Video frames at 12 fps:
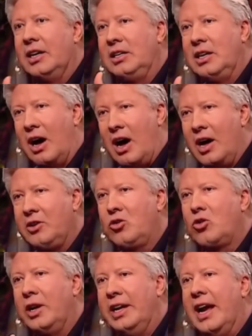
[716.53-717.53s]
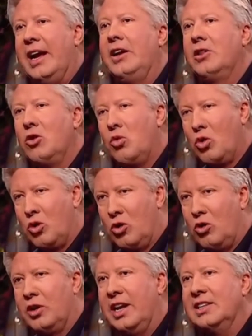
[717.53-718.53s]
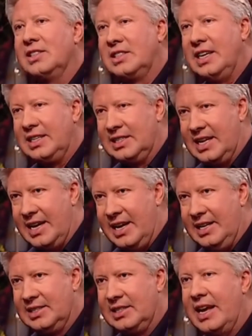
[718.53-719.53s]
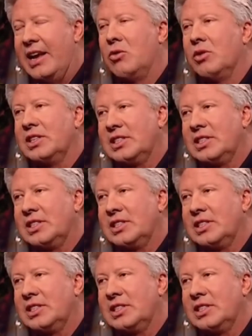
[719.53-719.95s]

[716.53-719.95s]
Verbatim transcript: God created the world in six days, and on the